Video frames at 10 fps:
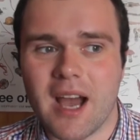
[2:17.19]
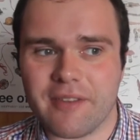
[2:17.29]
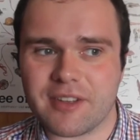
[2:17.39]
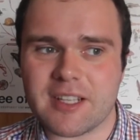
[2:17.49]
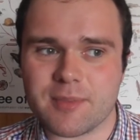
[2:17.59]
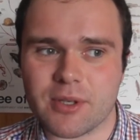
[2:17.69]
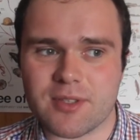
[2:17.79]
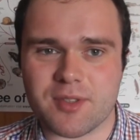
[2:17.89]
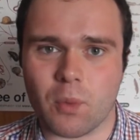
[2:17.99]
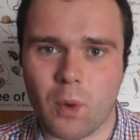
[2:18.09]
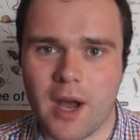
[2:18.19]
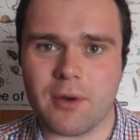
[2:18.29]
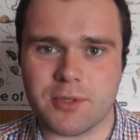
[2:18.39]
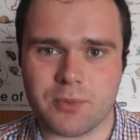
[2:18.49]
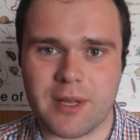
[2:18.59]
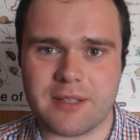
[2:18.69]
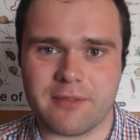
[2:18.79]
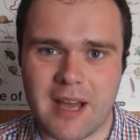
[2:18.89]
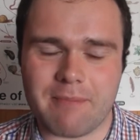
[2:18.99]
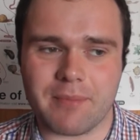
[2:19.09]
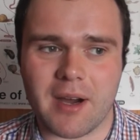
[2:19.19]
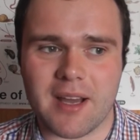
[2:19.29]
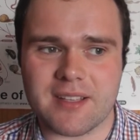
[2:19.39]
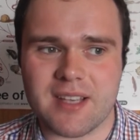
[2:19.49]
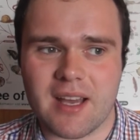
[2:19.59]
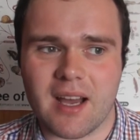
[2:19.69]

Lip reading: I think that's because the Wiedlin vampires